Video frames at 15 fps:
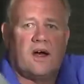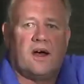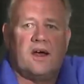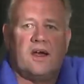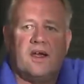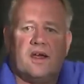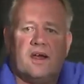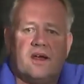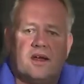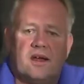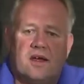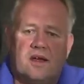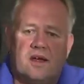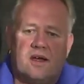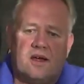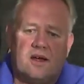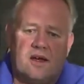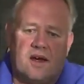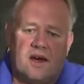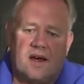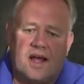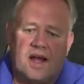an
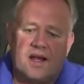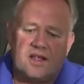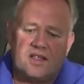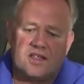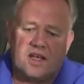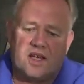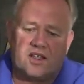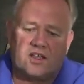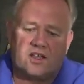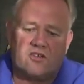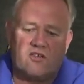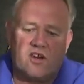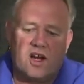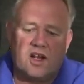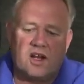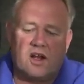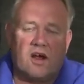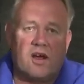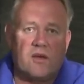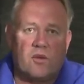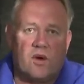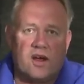alley section, really
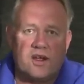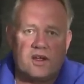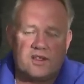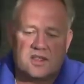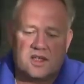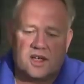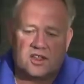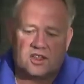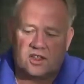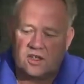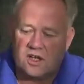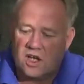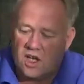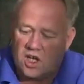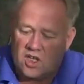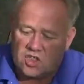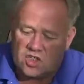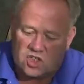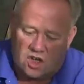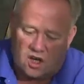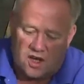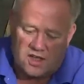lightweight section,
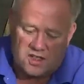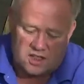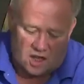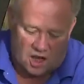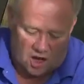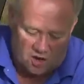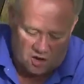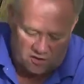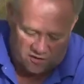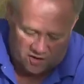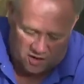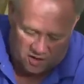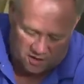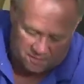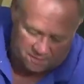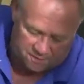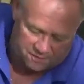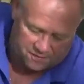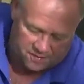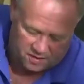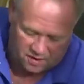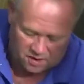slides over
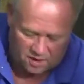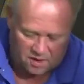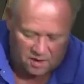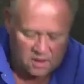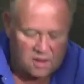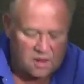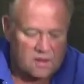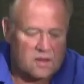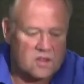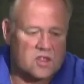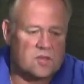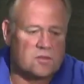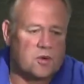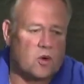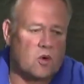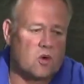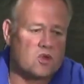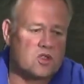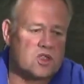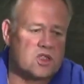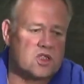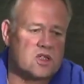the
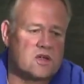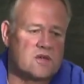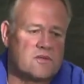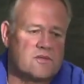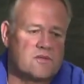supports.